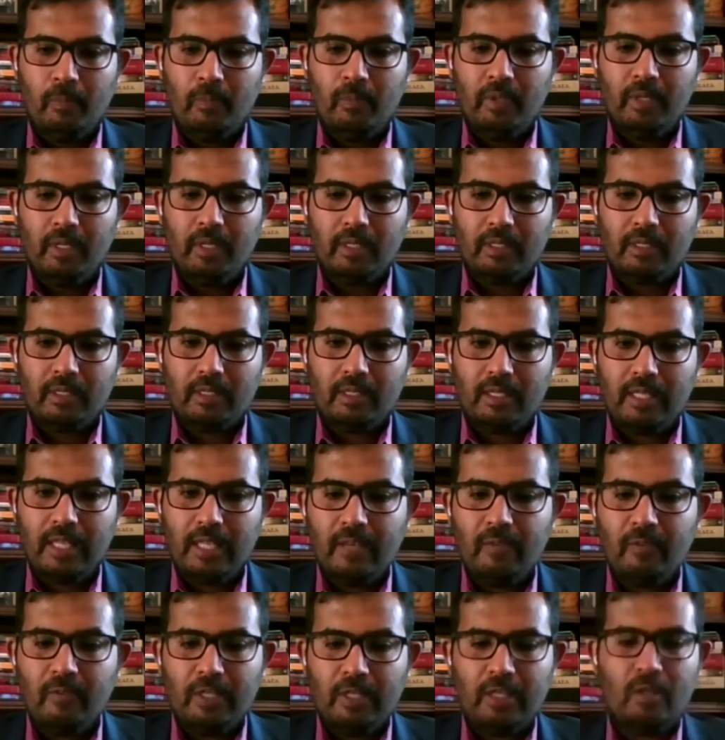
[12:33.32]
the
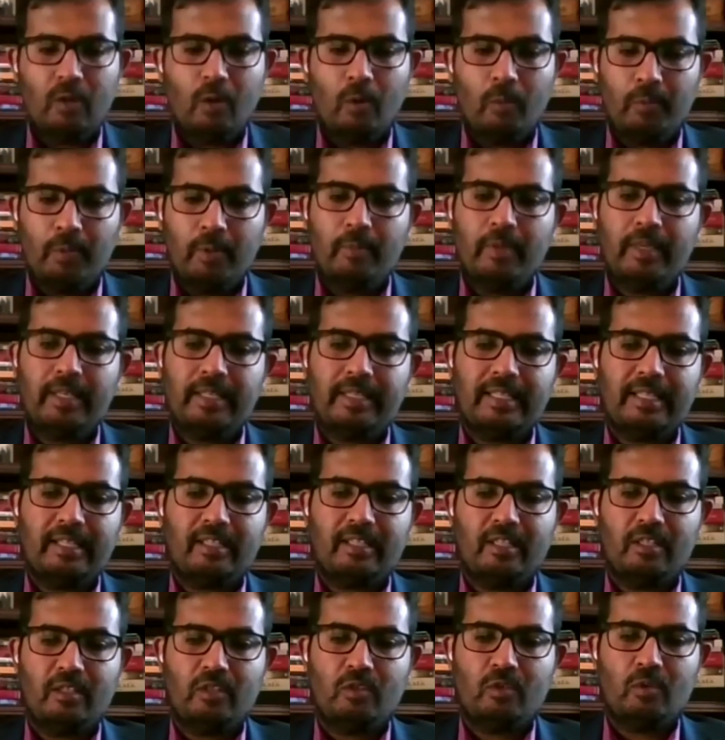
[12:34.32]
thing with the
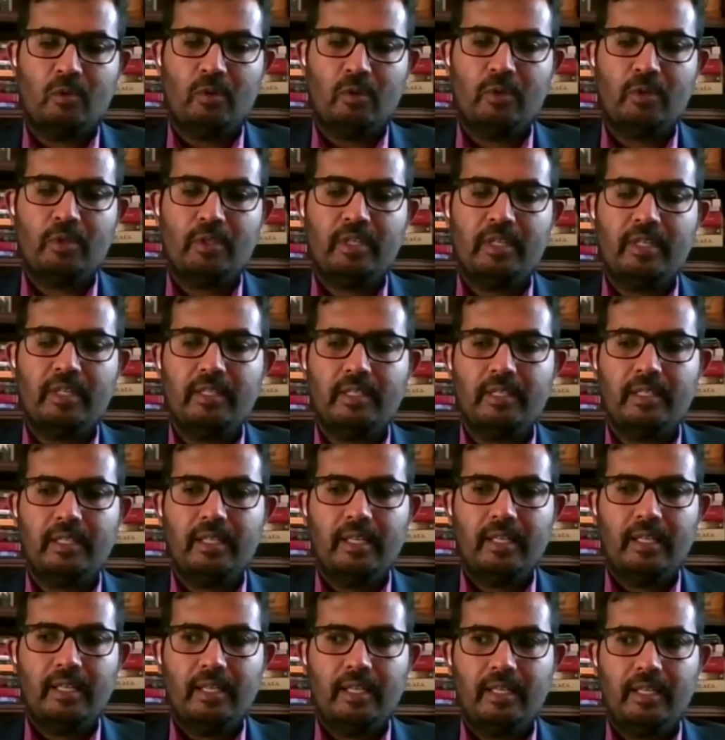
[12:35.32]
optimization solutions
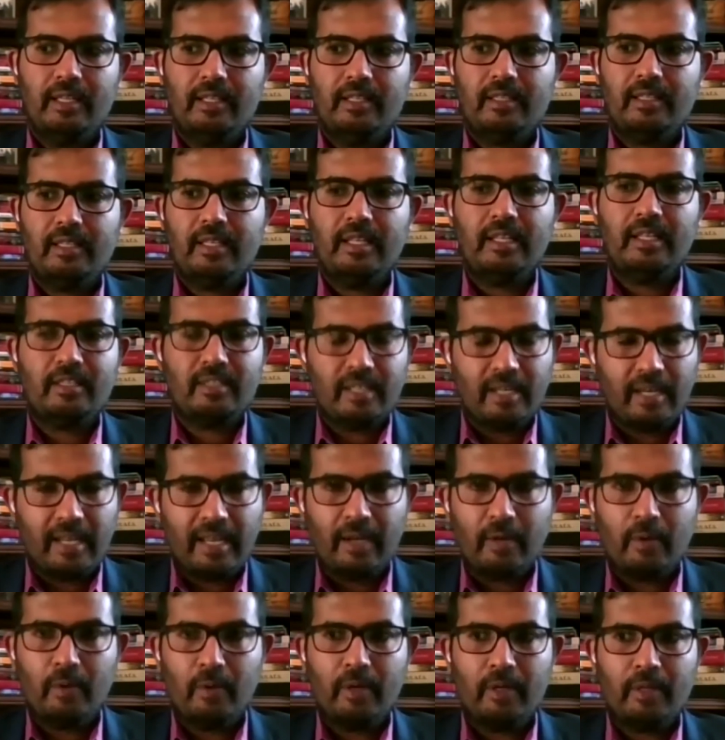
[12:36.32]
is it's an
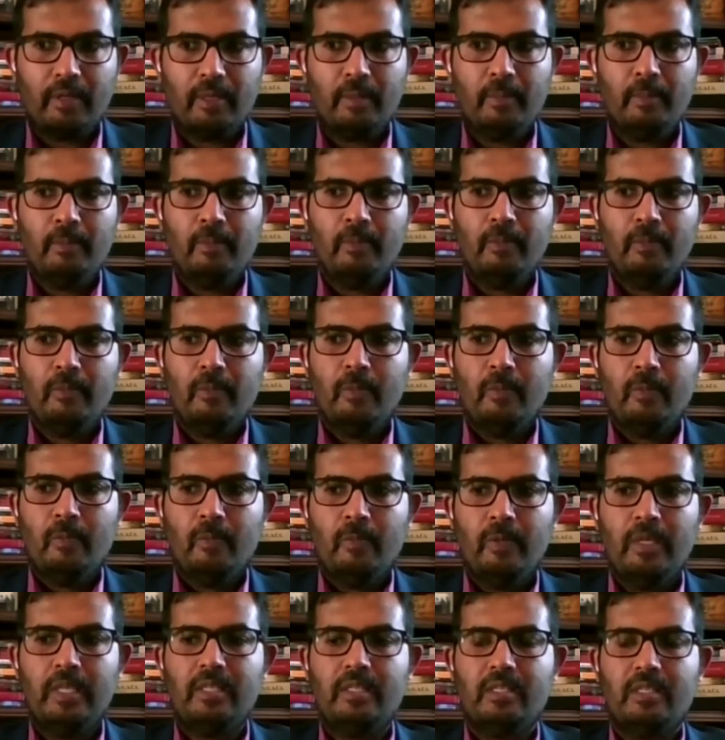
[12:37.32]
algorithm
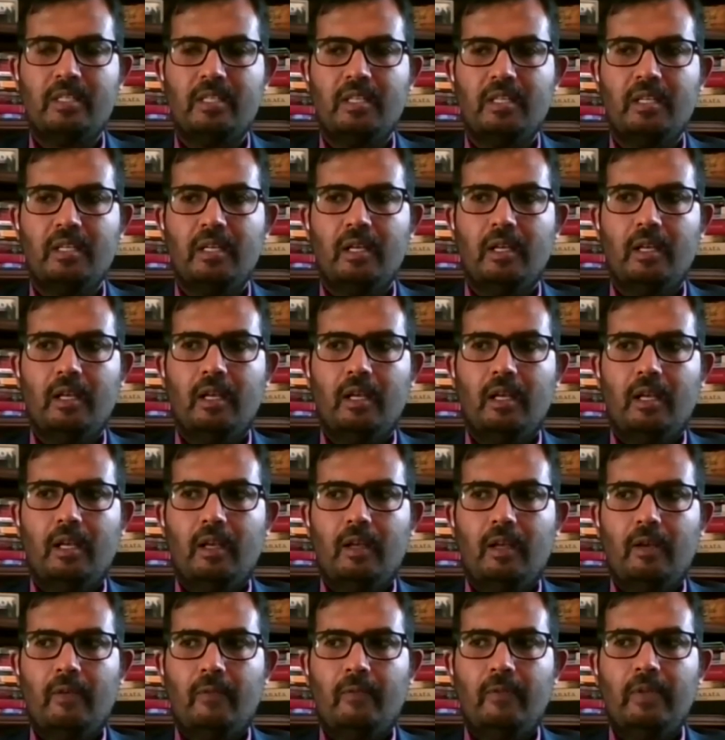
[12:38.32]
which
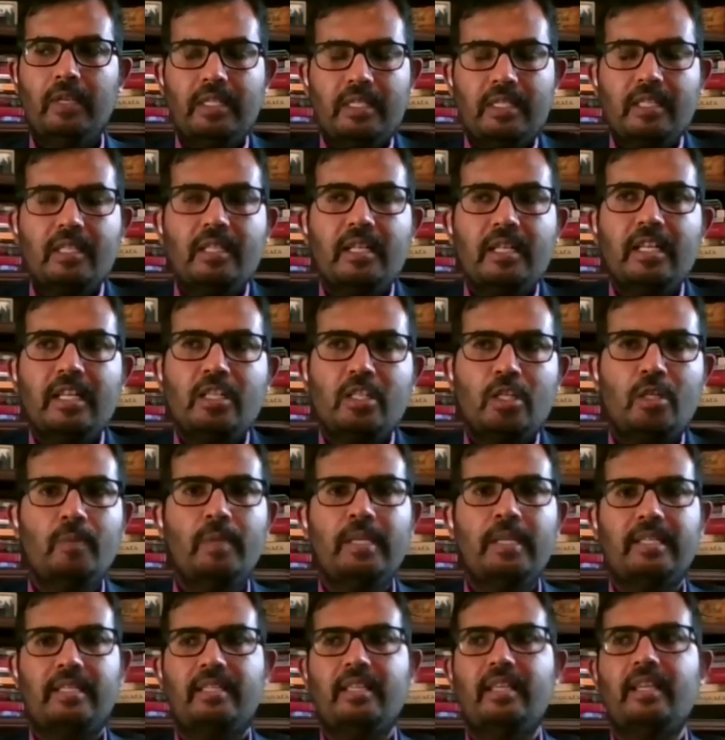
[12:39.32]
needs to
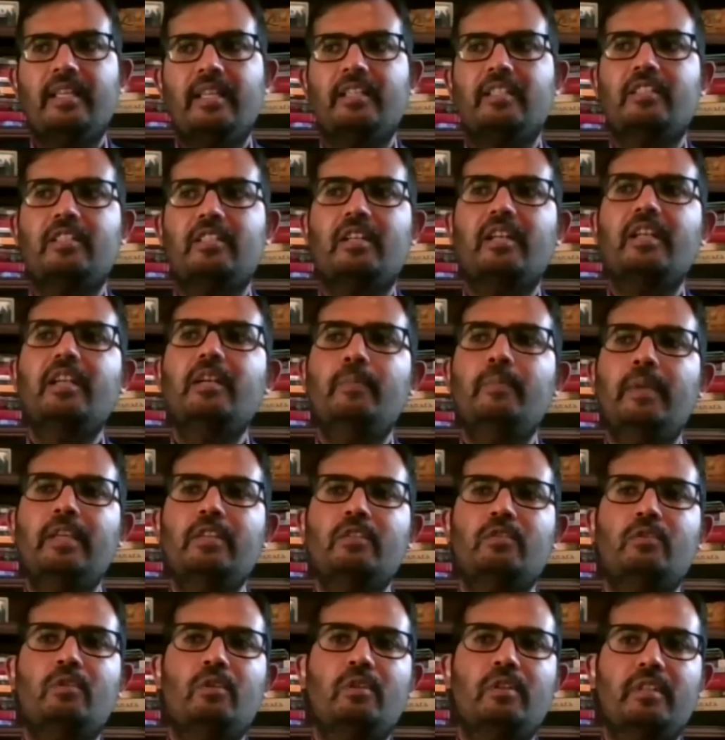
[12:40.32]
be changed, right,
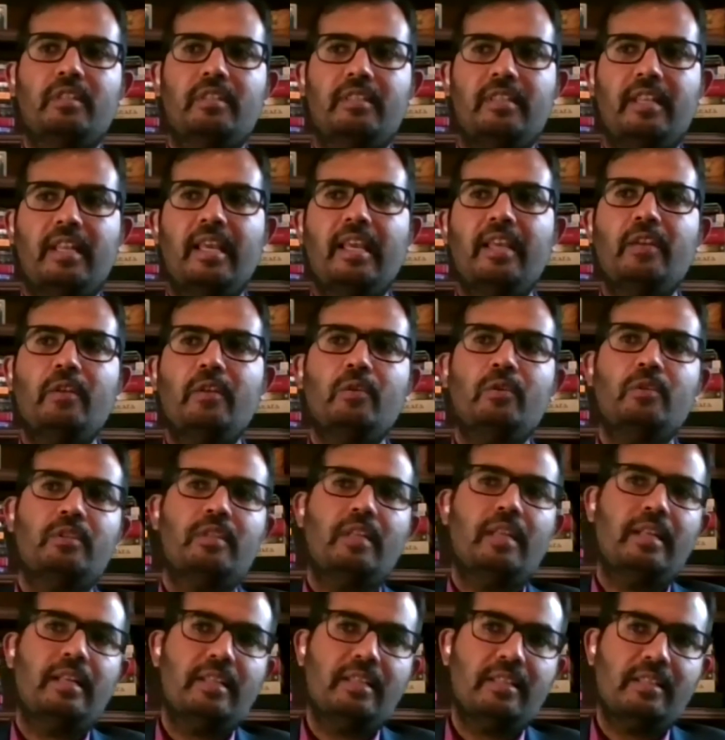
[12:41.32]
based on the scenarios
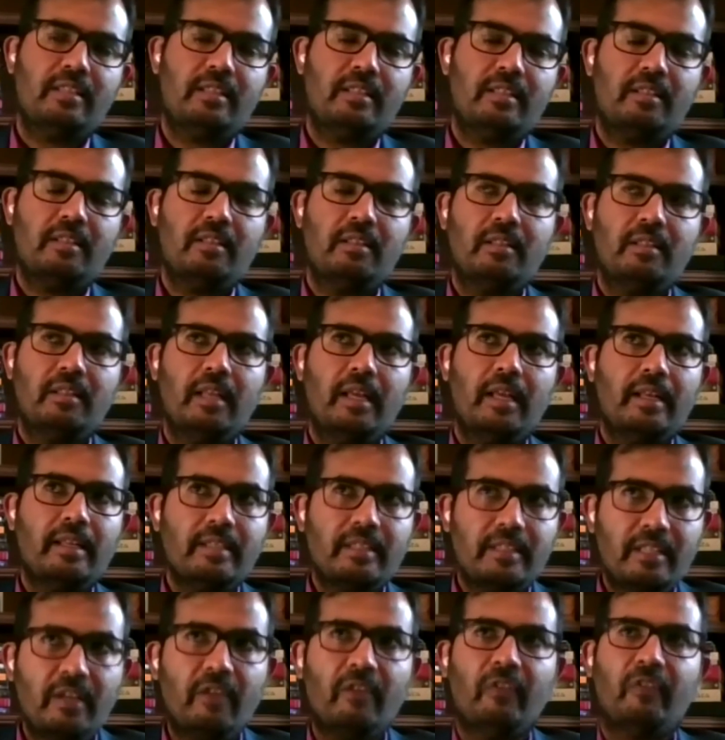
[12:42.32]
that
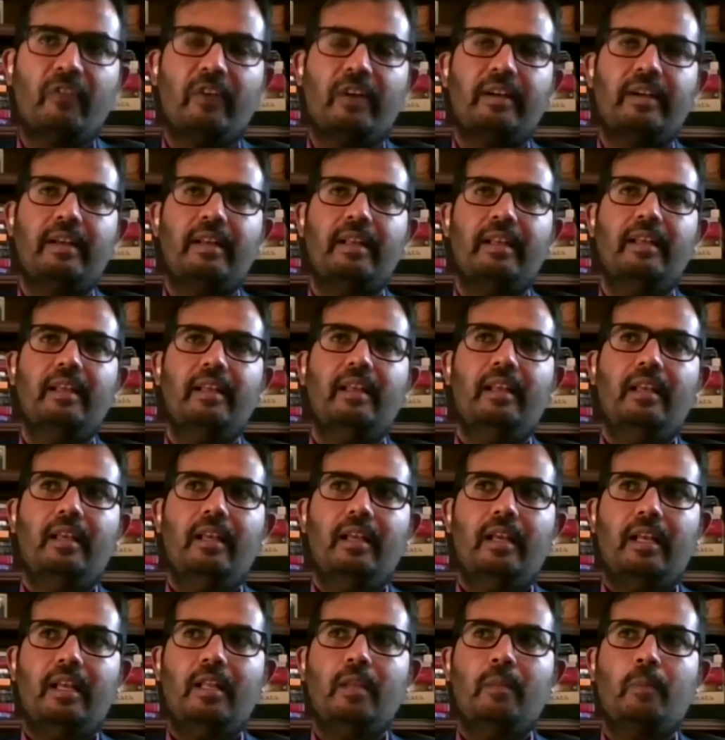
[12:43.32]
is different.
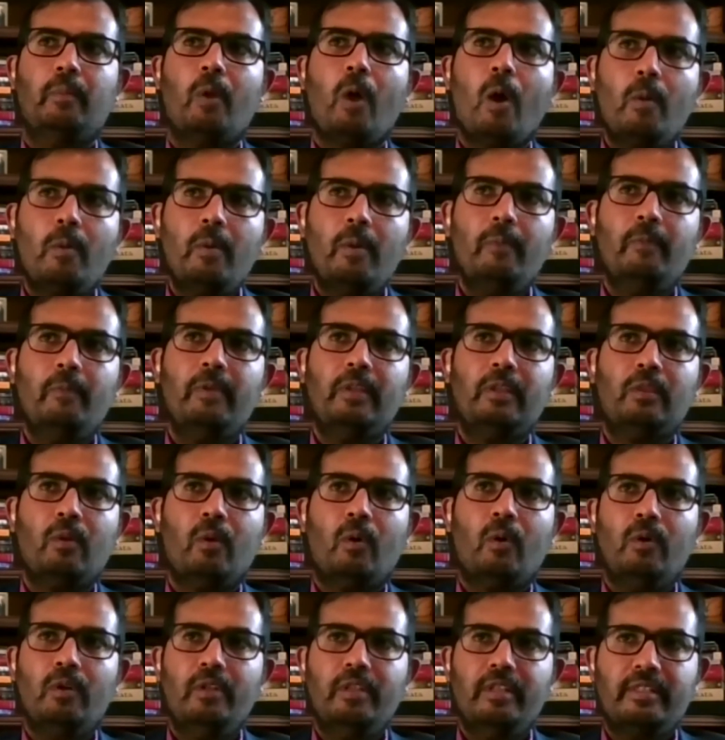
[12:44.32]
And the problem with
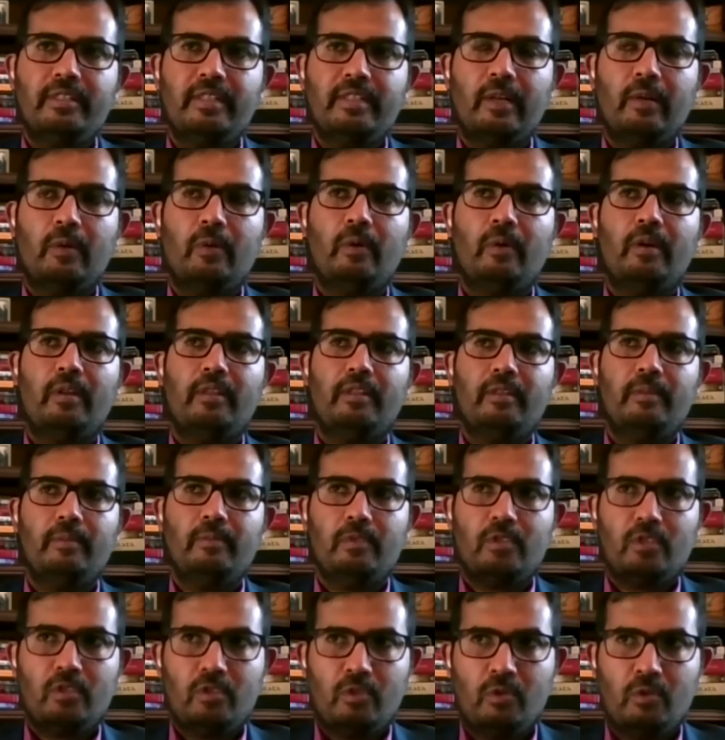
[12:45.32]
all these algorithms
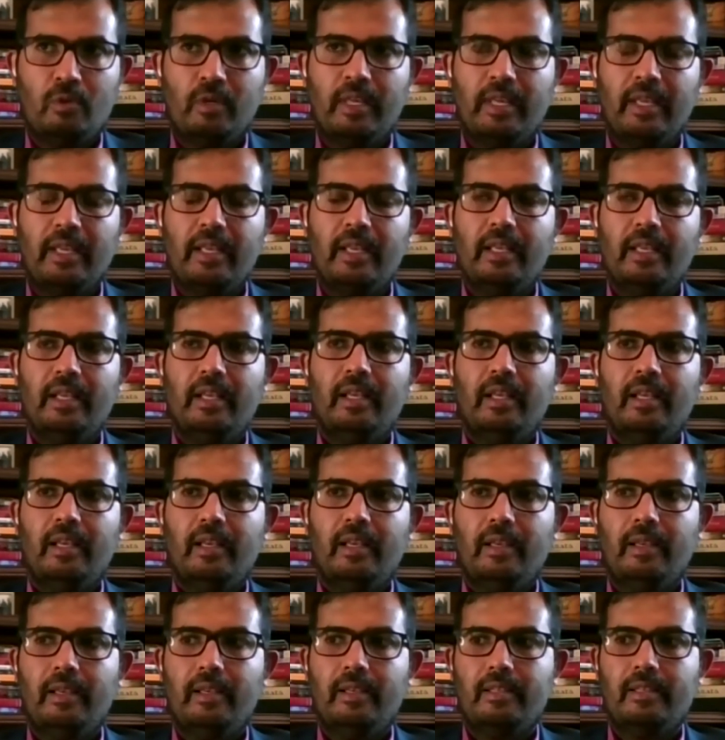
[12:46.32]
today
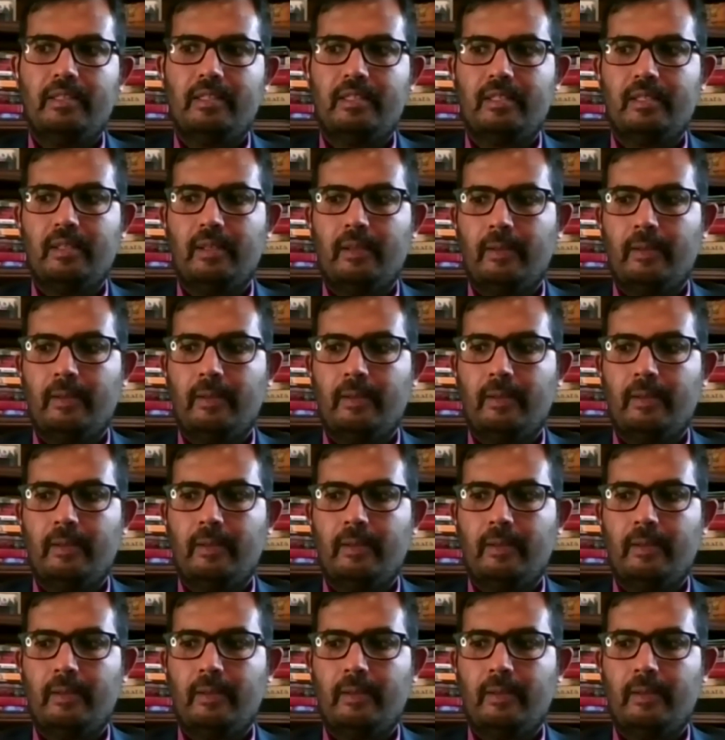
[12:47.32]
is